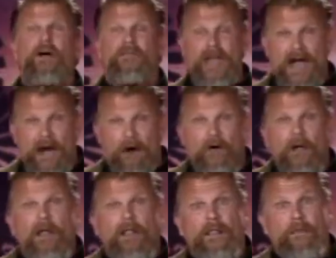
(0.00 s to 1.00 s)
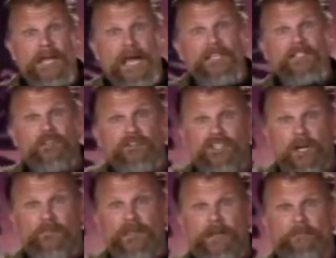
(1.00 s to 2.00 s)
Now, let me ask you
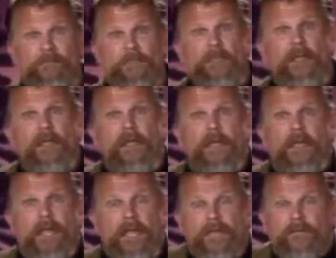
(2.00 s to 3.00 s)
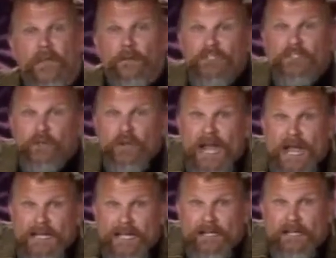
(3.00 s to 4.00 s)
something. If he was
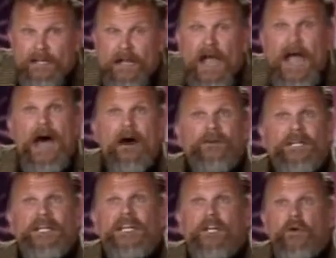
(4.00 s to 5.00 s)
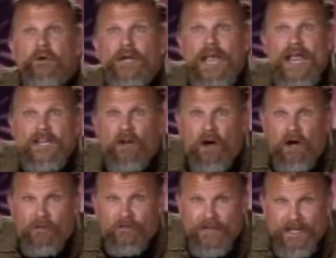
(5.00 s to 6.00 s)
created, how did he create
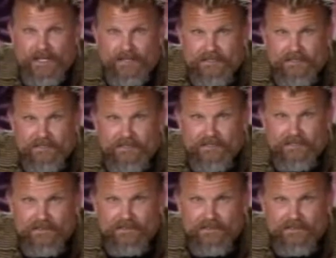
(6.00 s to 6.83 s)
all things?